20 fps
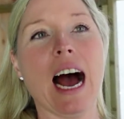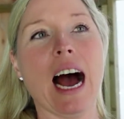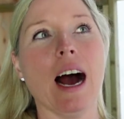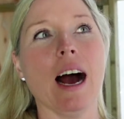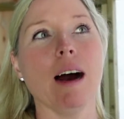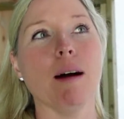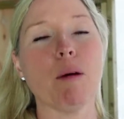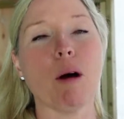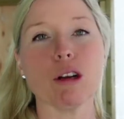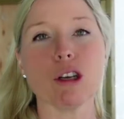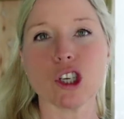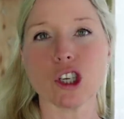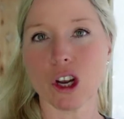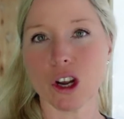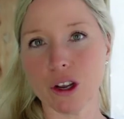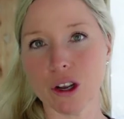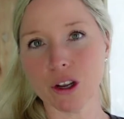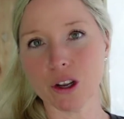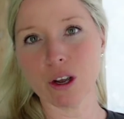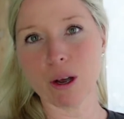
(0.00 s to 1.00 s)
I'll show
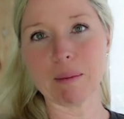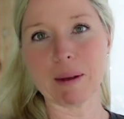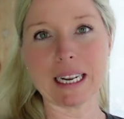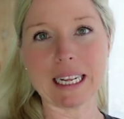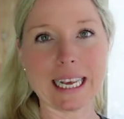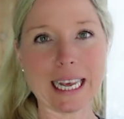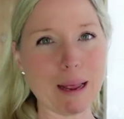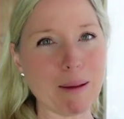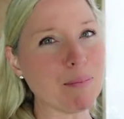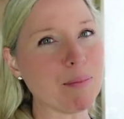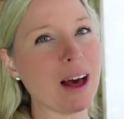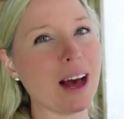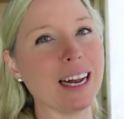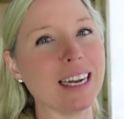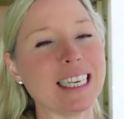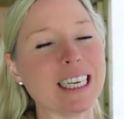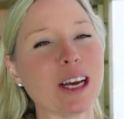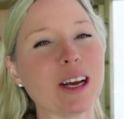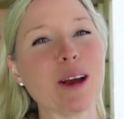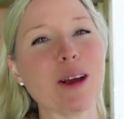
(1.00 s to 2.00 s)
you, I'm gonna keep the
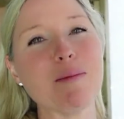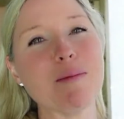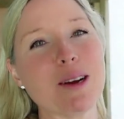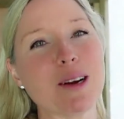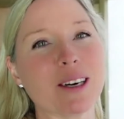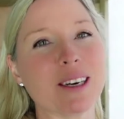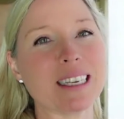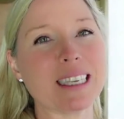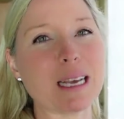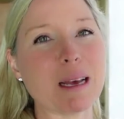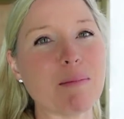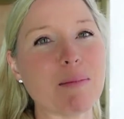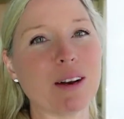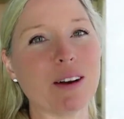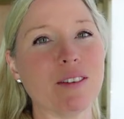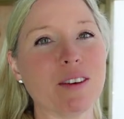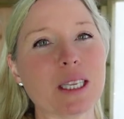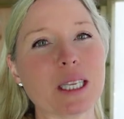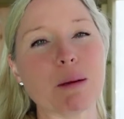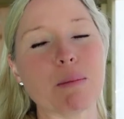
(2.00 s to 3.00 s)
Art Deco mirrors a bit
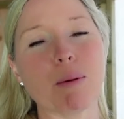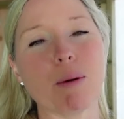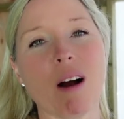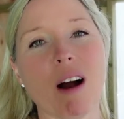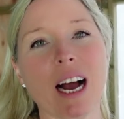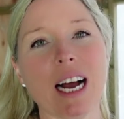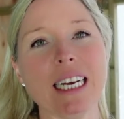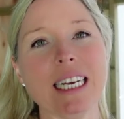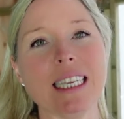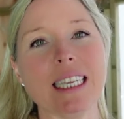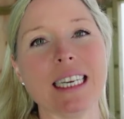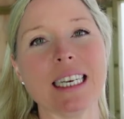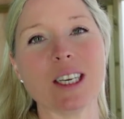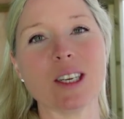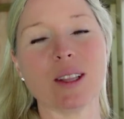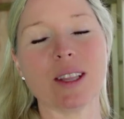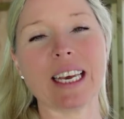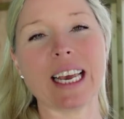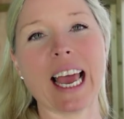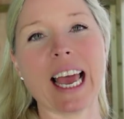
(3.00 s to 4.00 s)
of a surprise
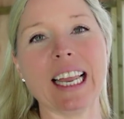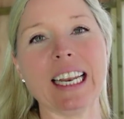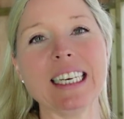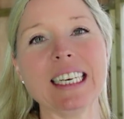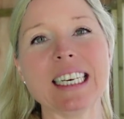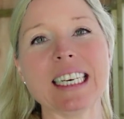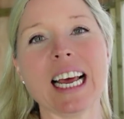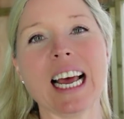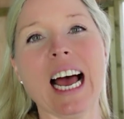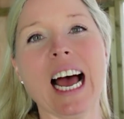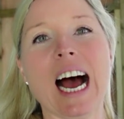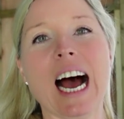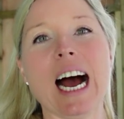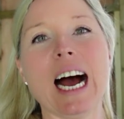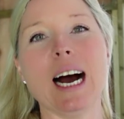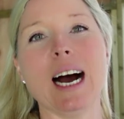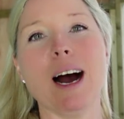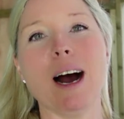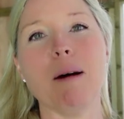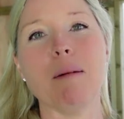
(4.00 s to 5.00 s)
until the end.
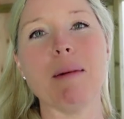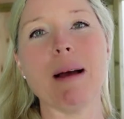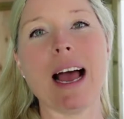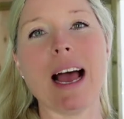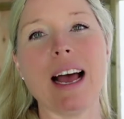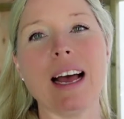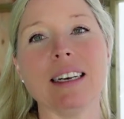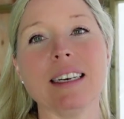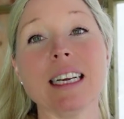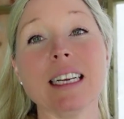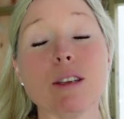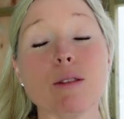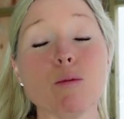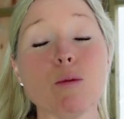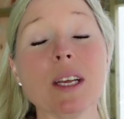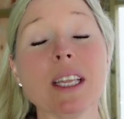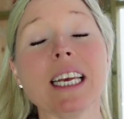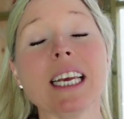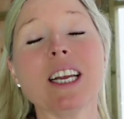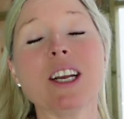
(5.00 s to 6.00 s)
And it's
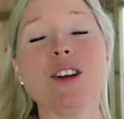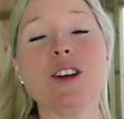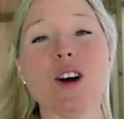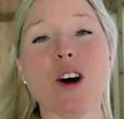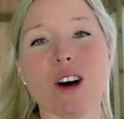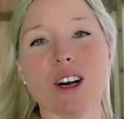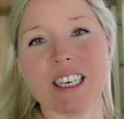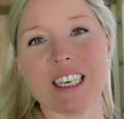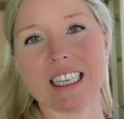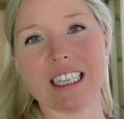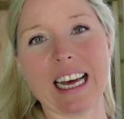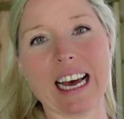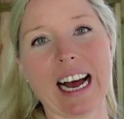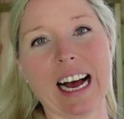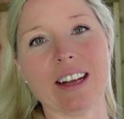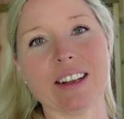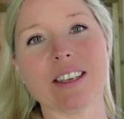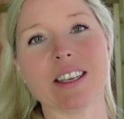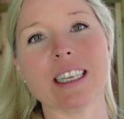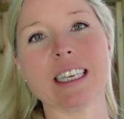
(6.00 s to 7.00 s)
really a nod to the
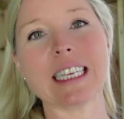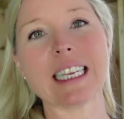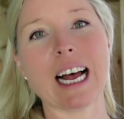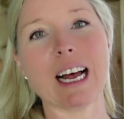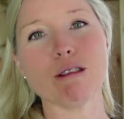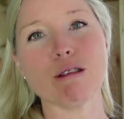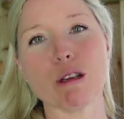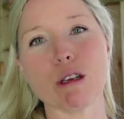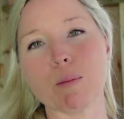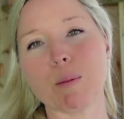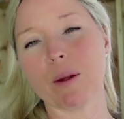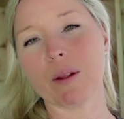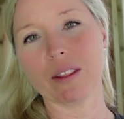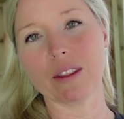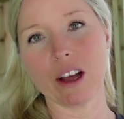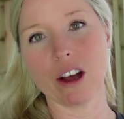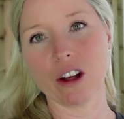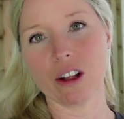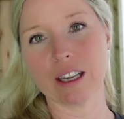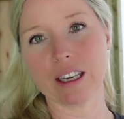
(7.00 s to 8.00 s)
house. So this house was built in
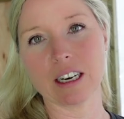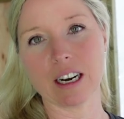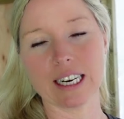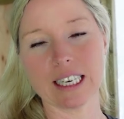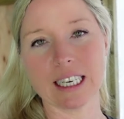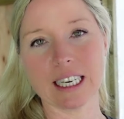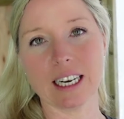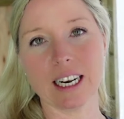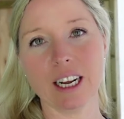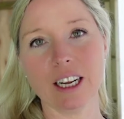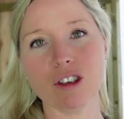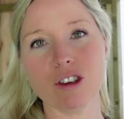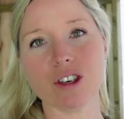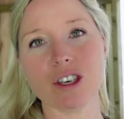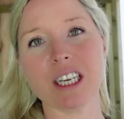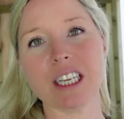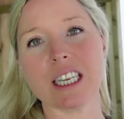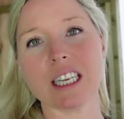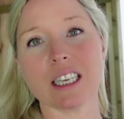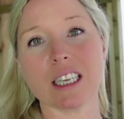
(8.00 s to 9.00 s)
the early
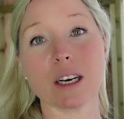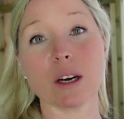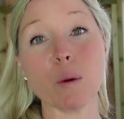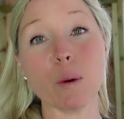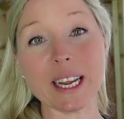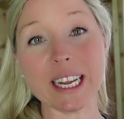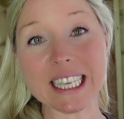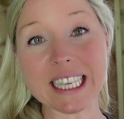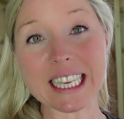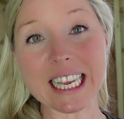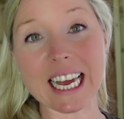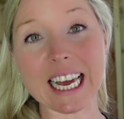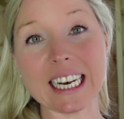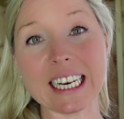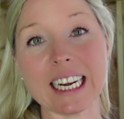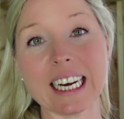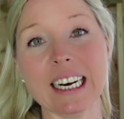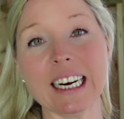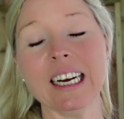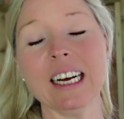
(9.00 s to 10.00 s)
1900s. It's a
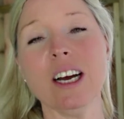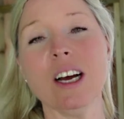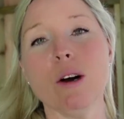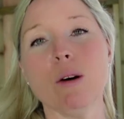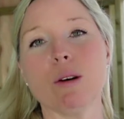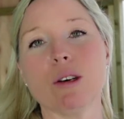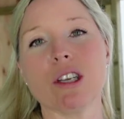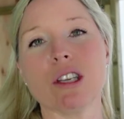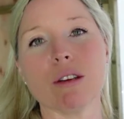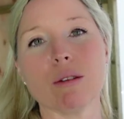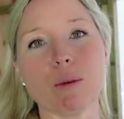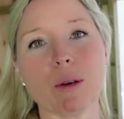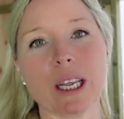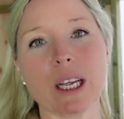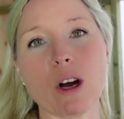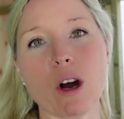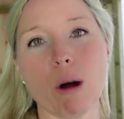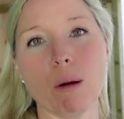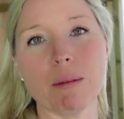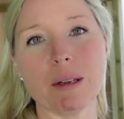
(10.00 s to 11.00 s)
Queenslander, which is a really
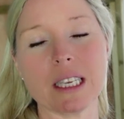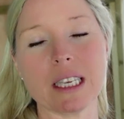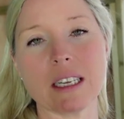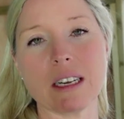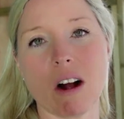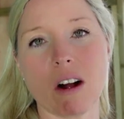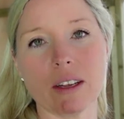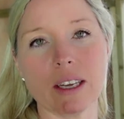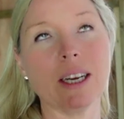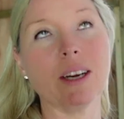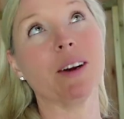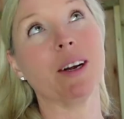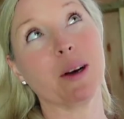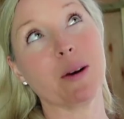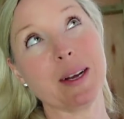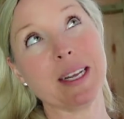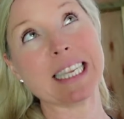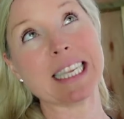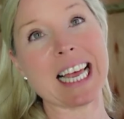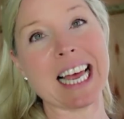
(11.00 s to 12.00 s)
common style here in
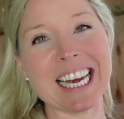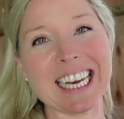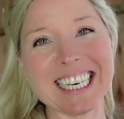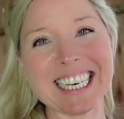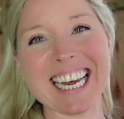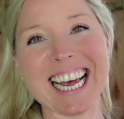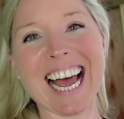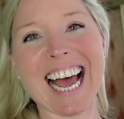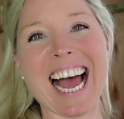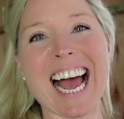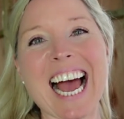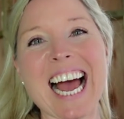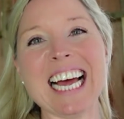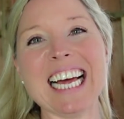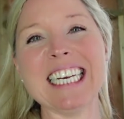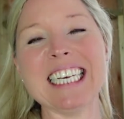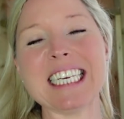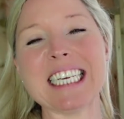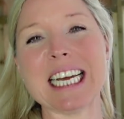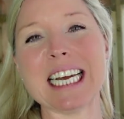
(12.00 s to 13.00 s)
Queensland.
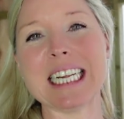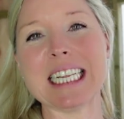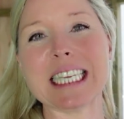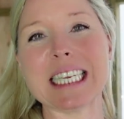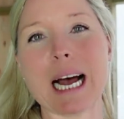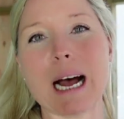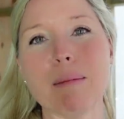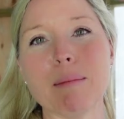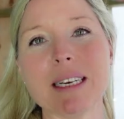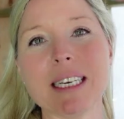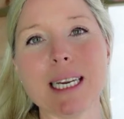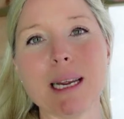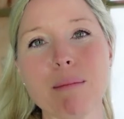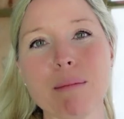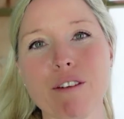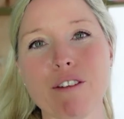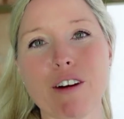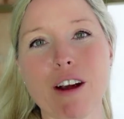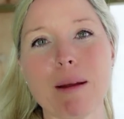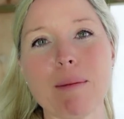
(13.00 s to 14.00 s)
And it's a
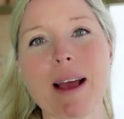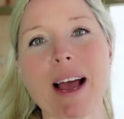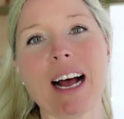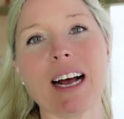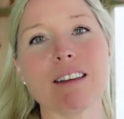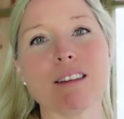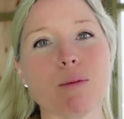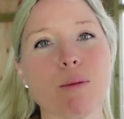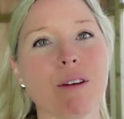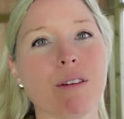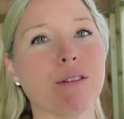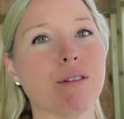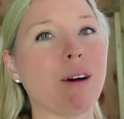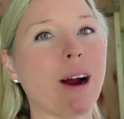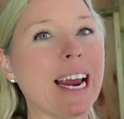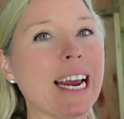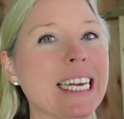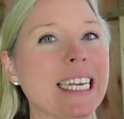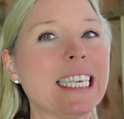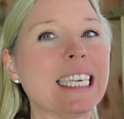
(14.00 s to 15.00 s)
timber frame house. We've
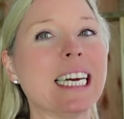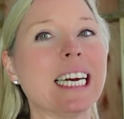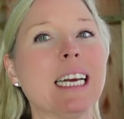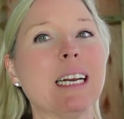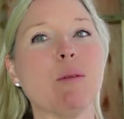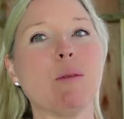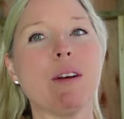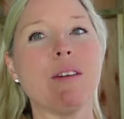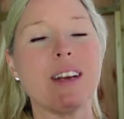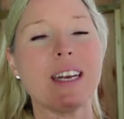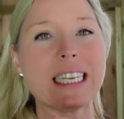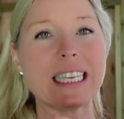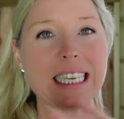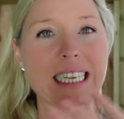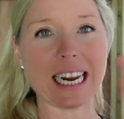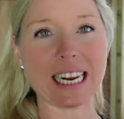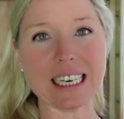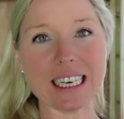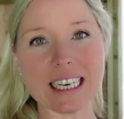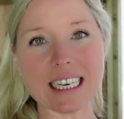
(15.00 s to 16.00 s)
raised it, we've
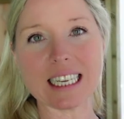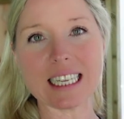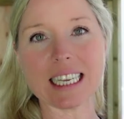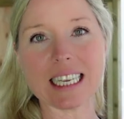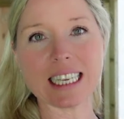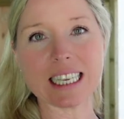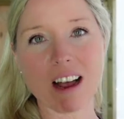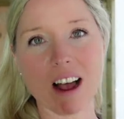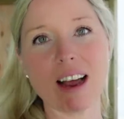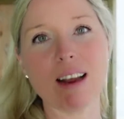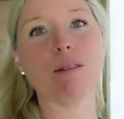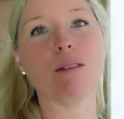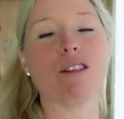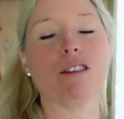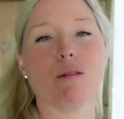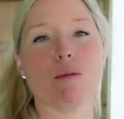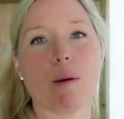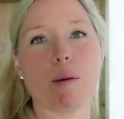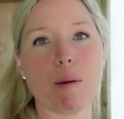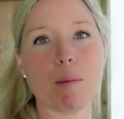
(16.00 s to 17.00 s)
extended to the side, which
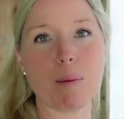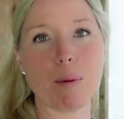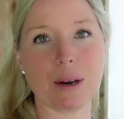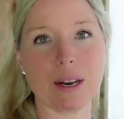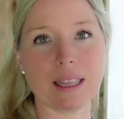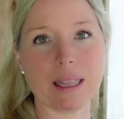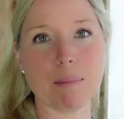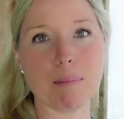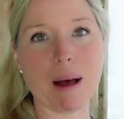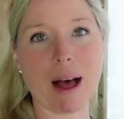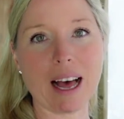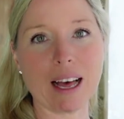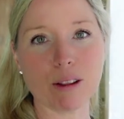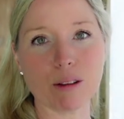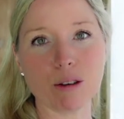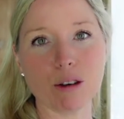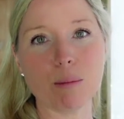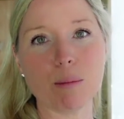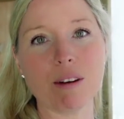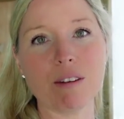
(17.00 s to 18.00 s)
is where we're putting the
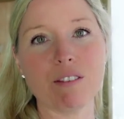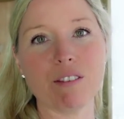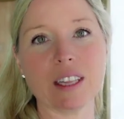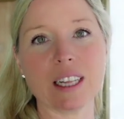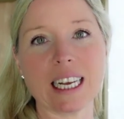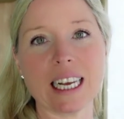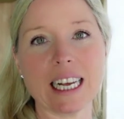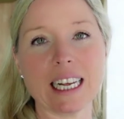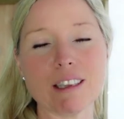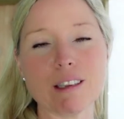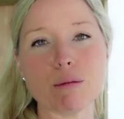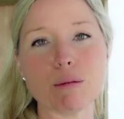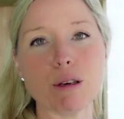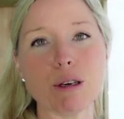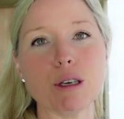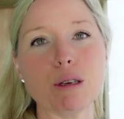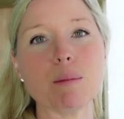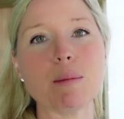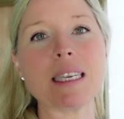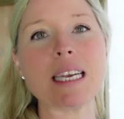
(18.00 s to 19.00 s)
bathroom in for the kids'
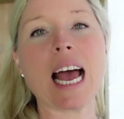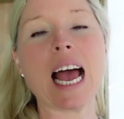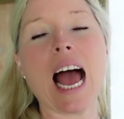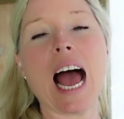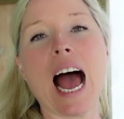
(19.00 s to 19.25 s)
rooms.